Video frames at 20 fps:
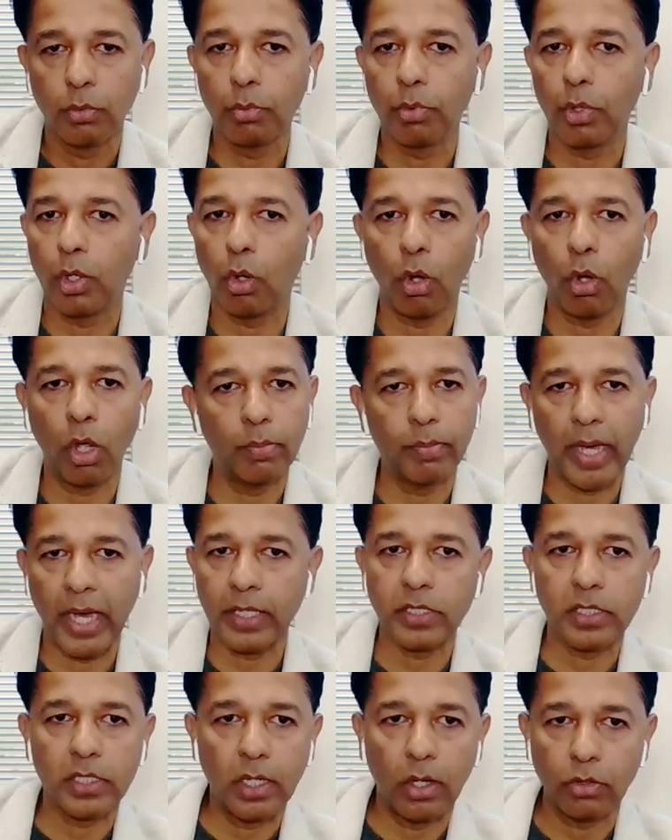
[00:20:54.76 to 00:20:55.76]
We were all
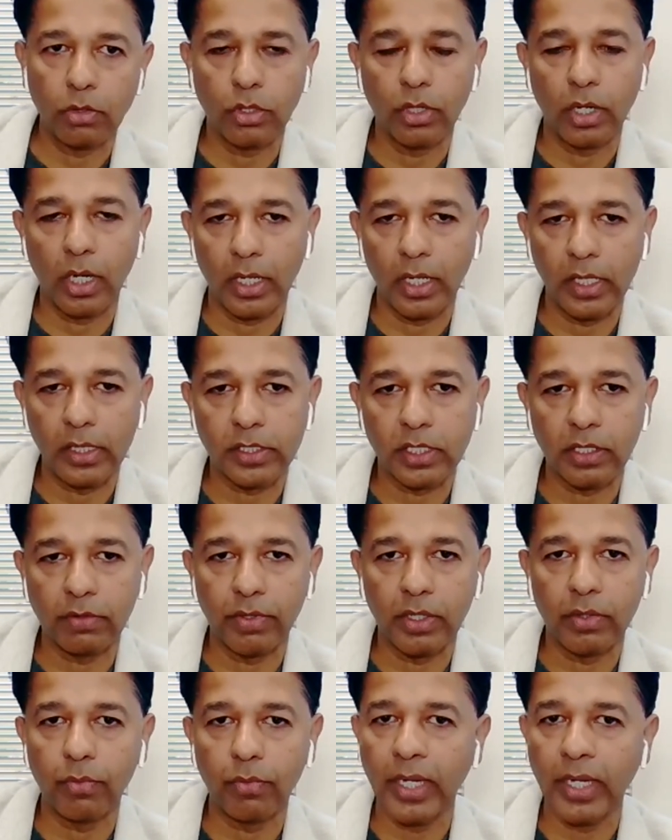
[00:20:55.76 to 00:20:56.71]
maxed out on our LTV.